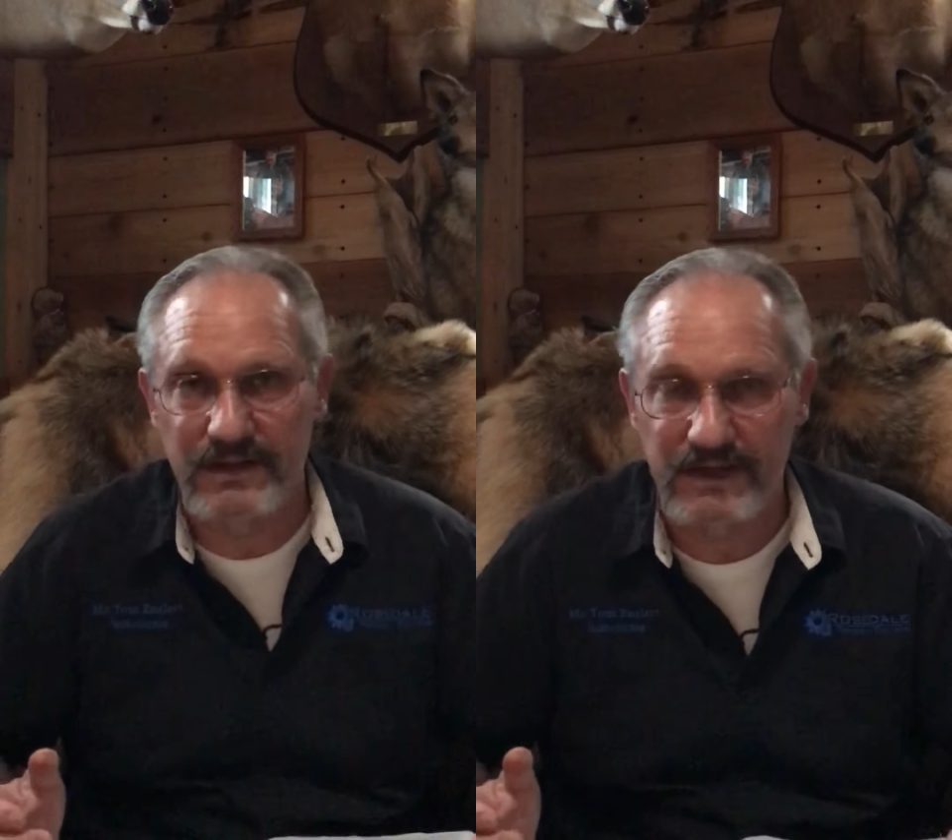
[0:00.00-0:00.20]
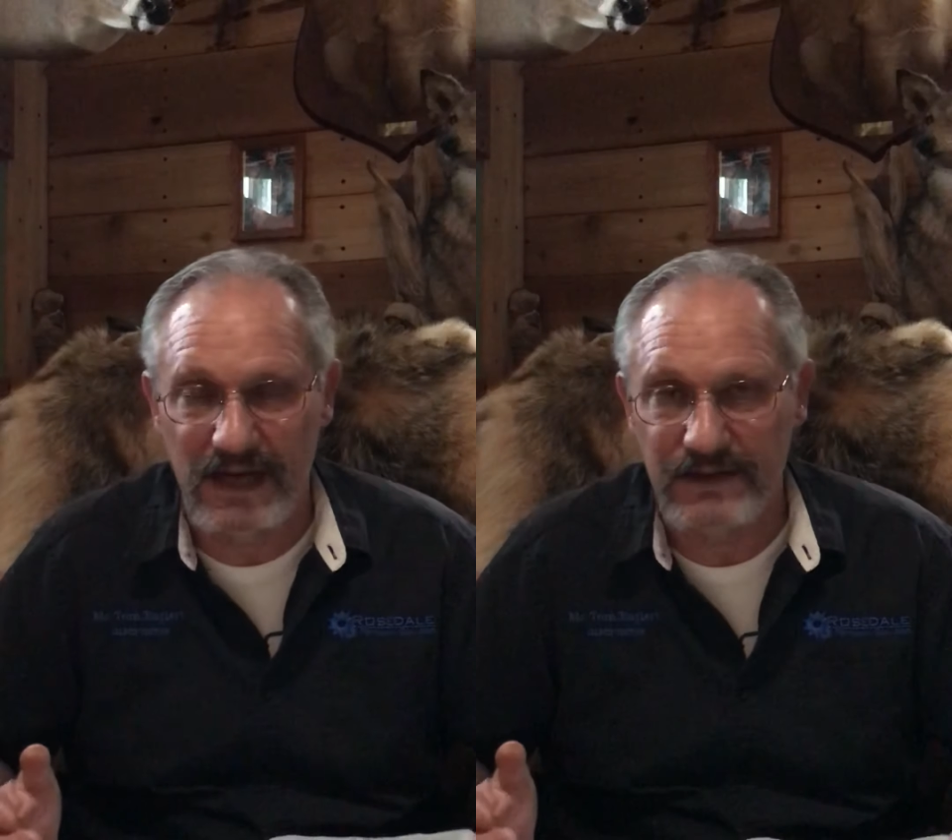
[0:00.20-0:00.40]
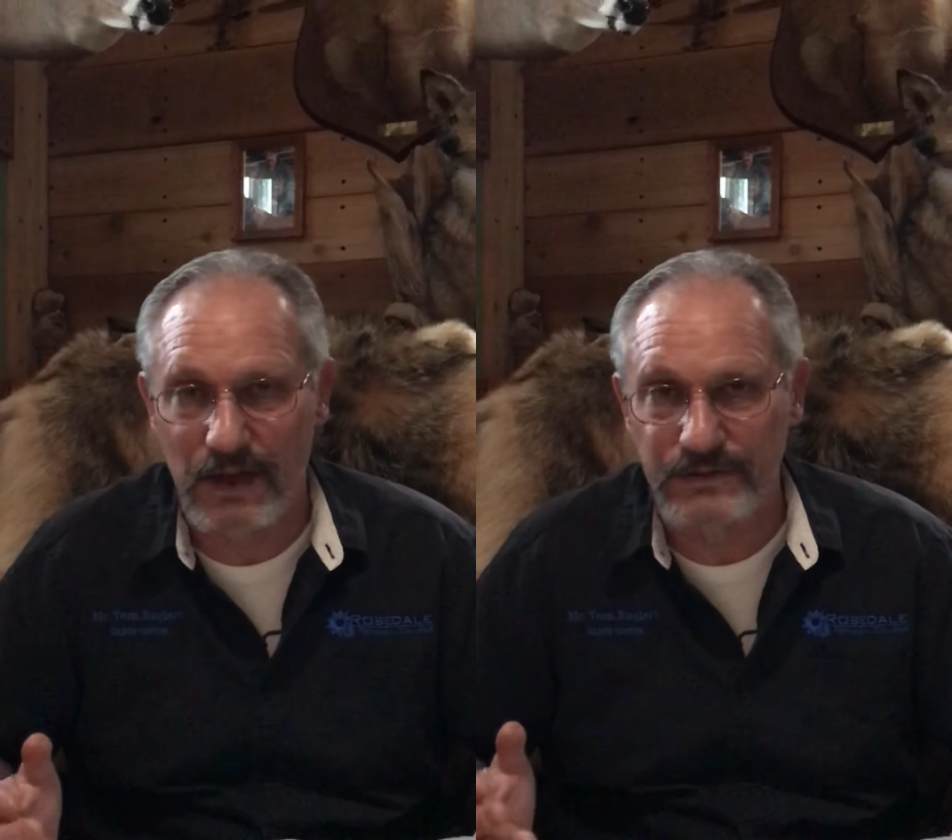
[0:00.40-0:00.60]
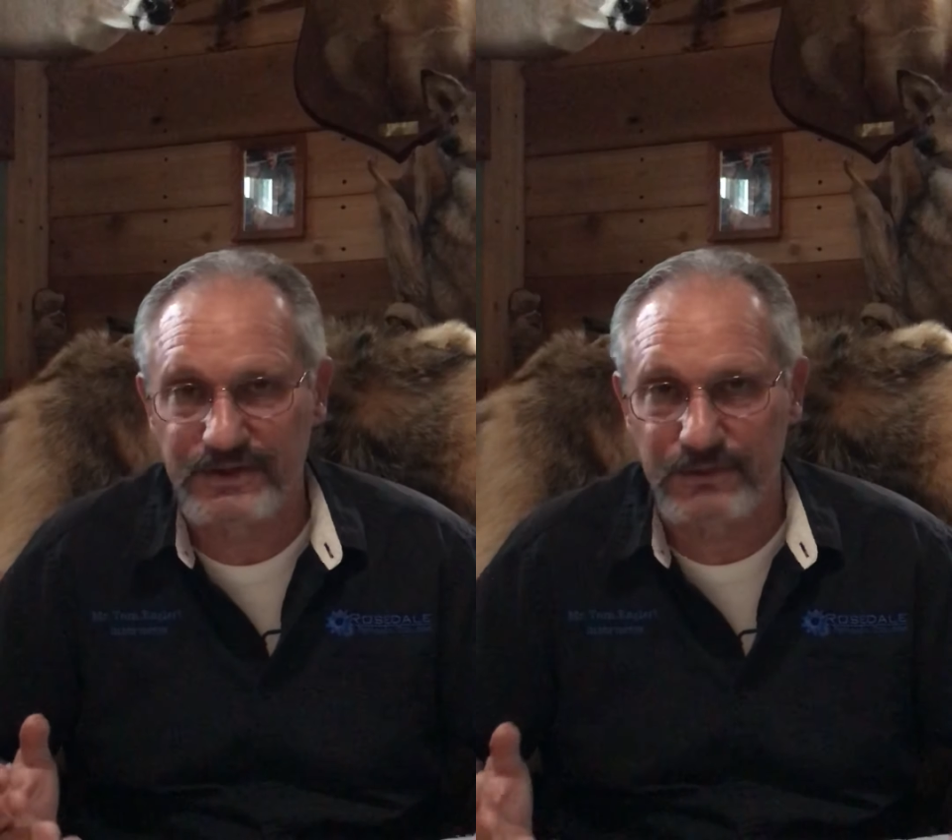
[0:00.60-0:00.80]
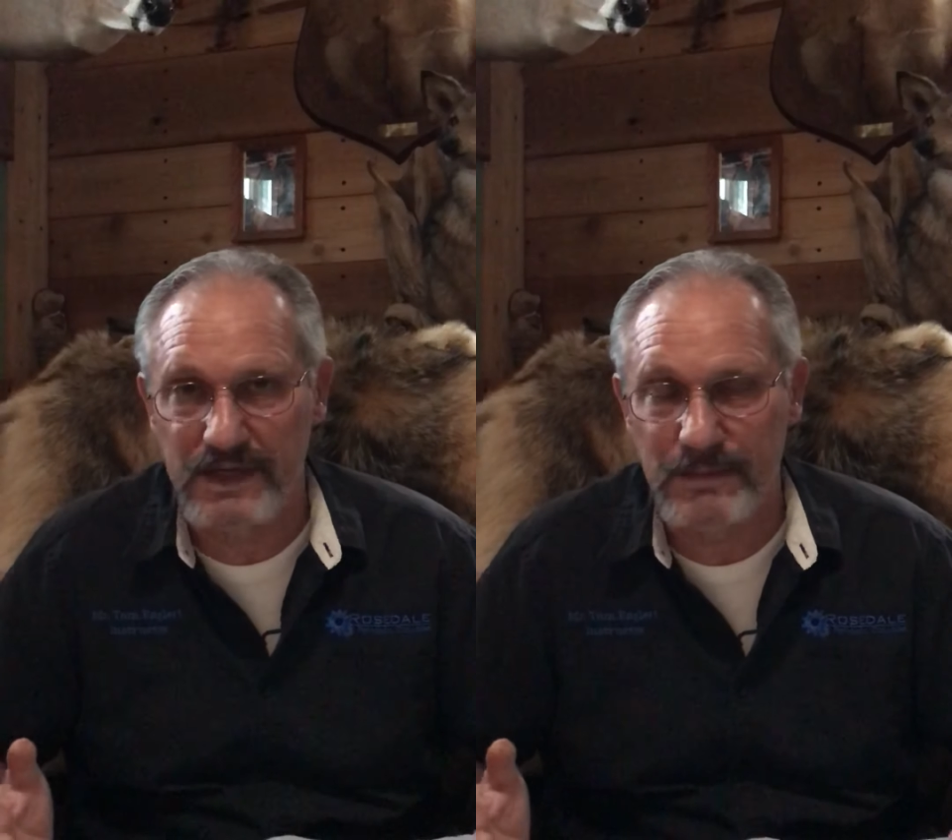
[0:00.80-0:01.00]
okay? Those
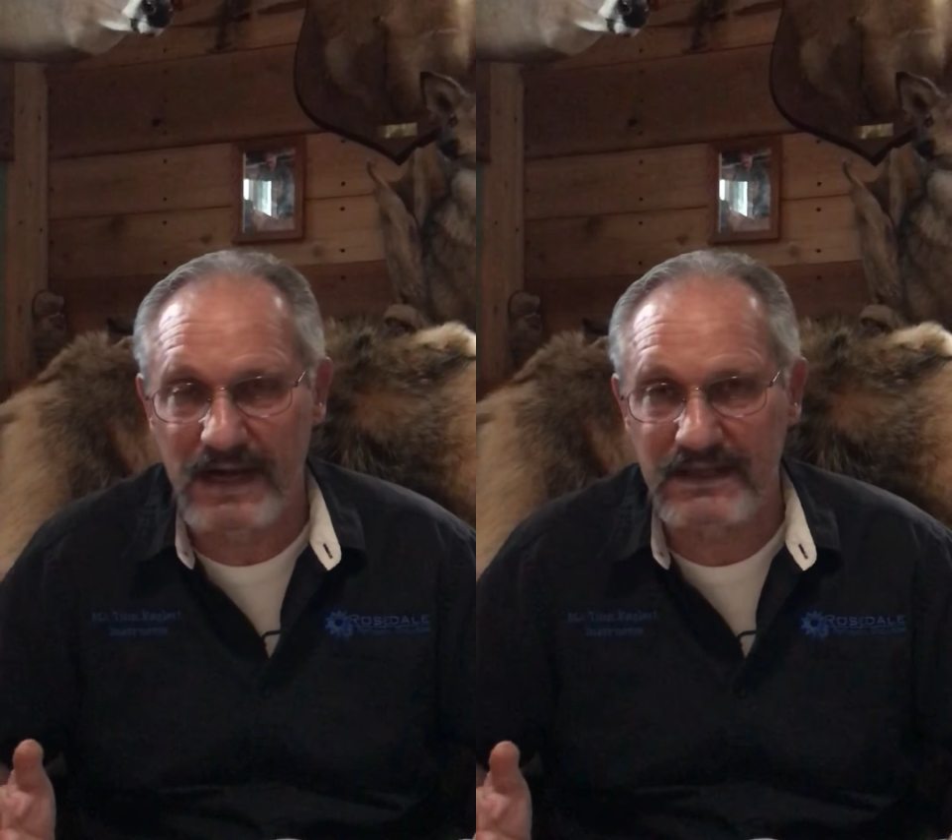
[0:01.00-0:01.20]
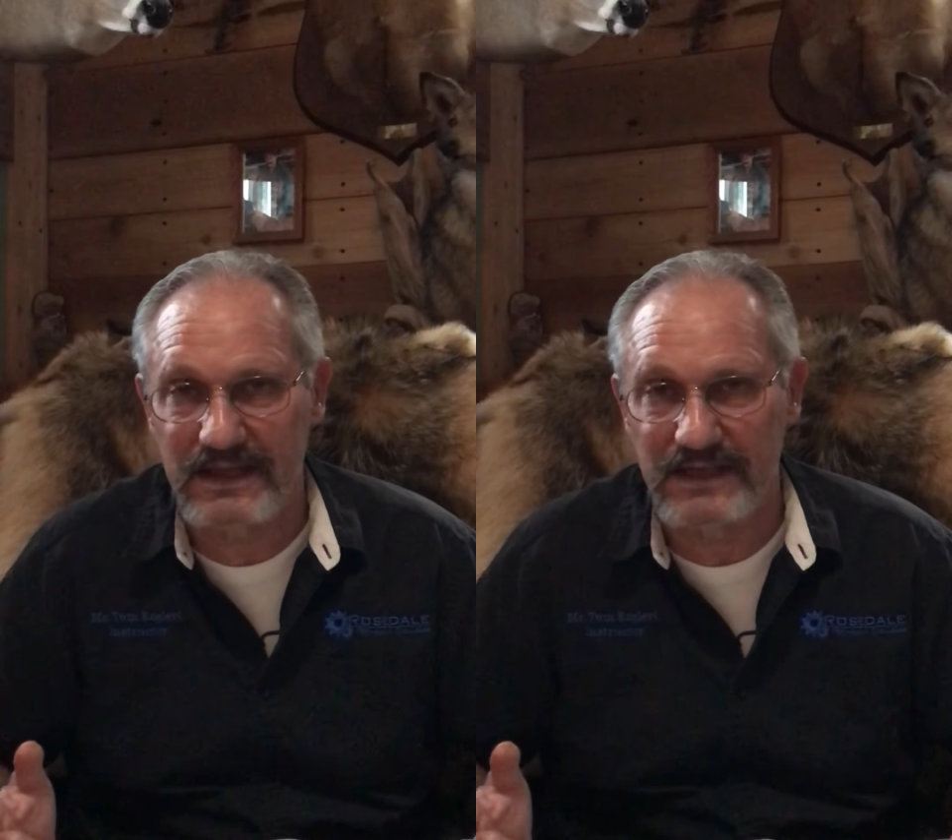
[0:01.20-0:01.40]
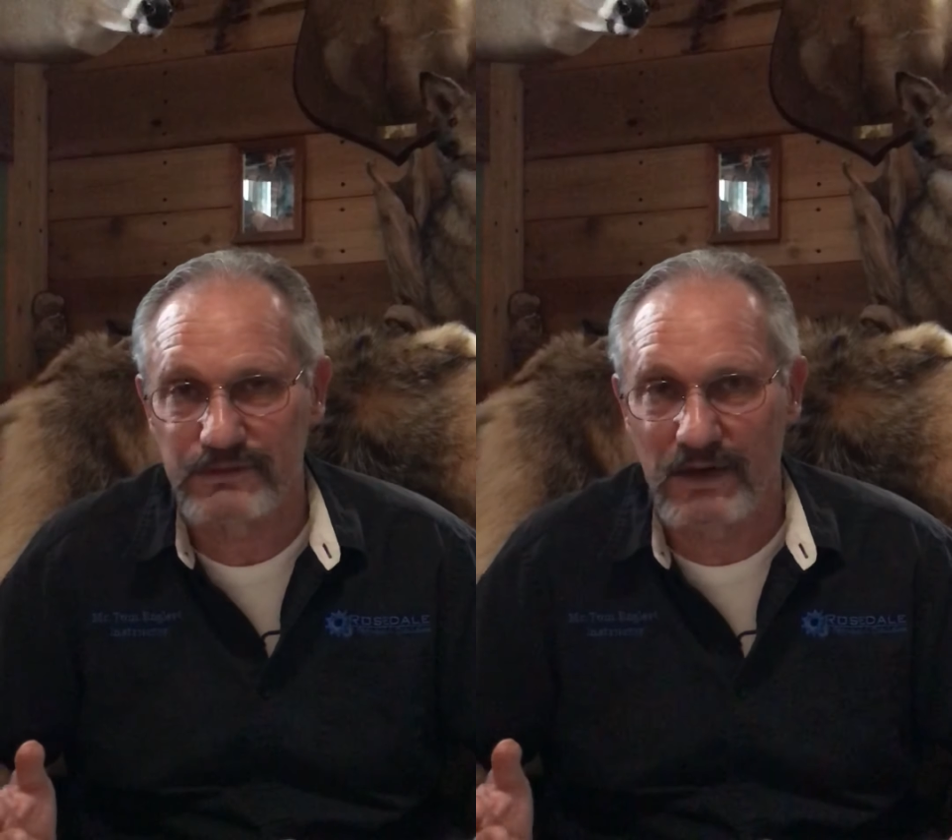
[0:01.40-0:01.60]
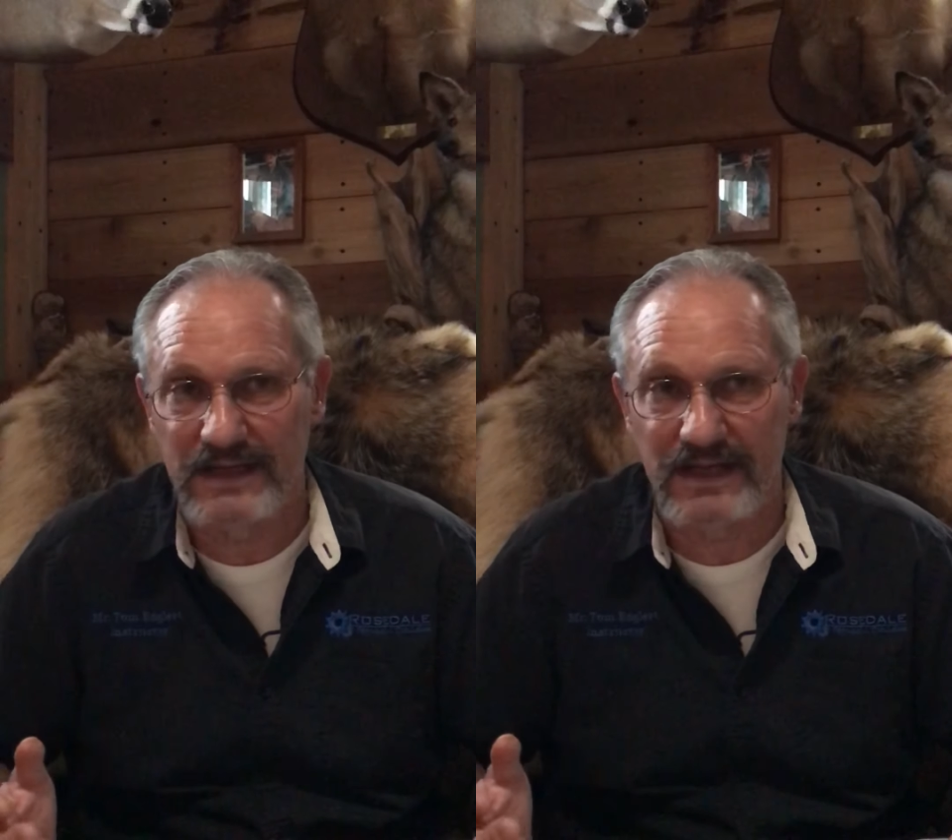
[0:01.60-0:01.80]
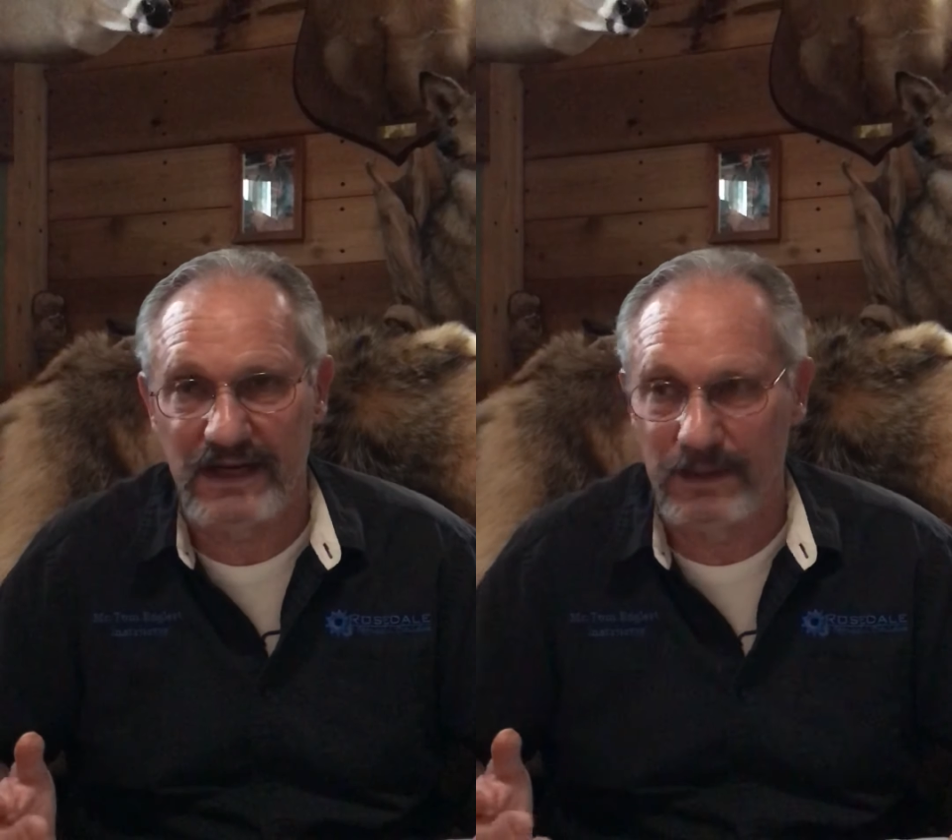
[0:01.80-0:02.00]
3 main things
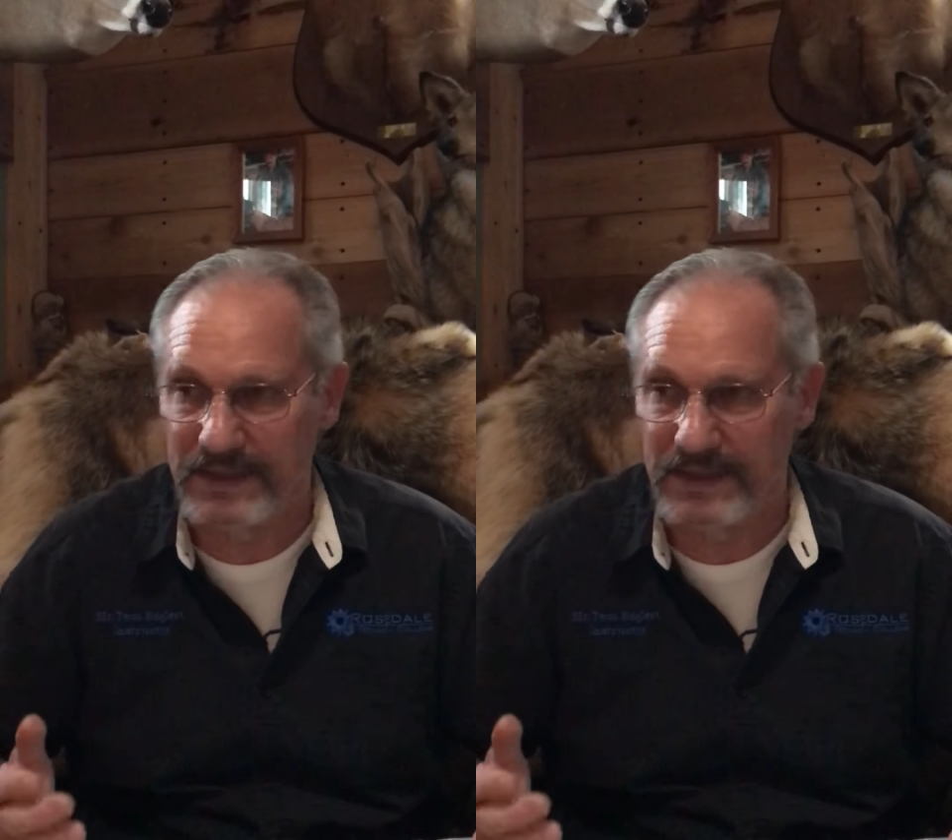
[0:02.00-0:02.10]
right there,